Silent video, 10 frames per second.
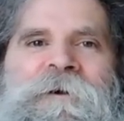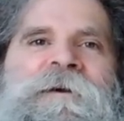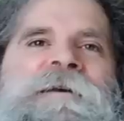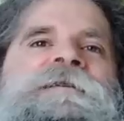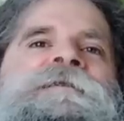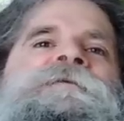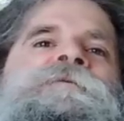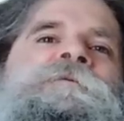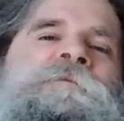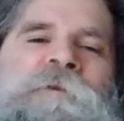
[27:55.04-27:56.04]
I
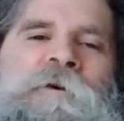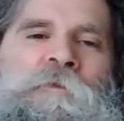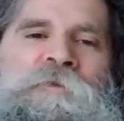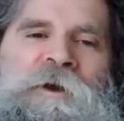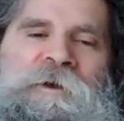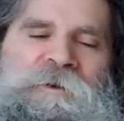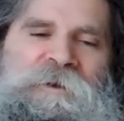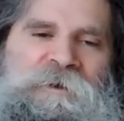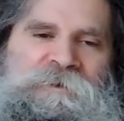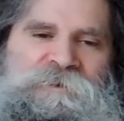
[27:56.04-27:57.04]
hope that
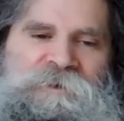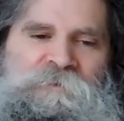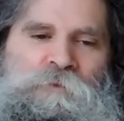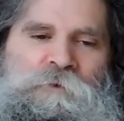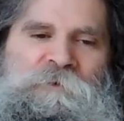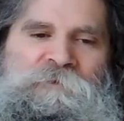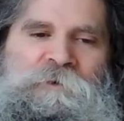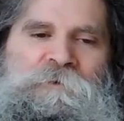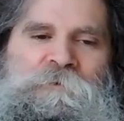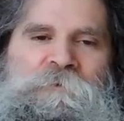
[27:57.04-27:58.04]
I see more of
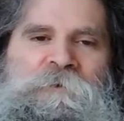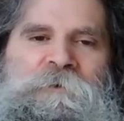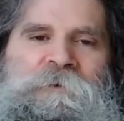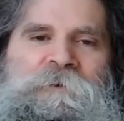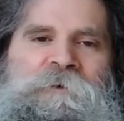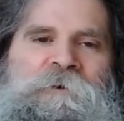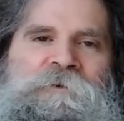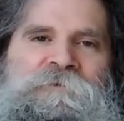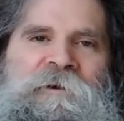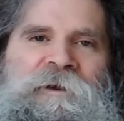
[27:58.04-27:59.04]
you
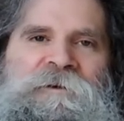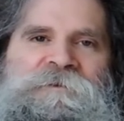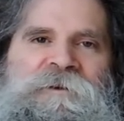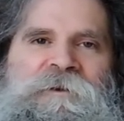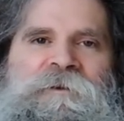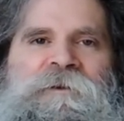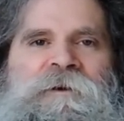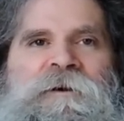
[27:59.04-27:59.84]
on Dreadlock site.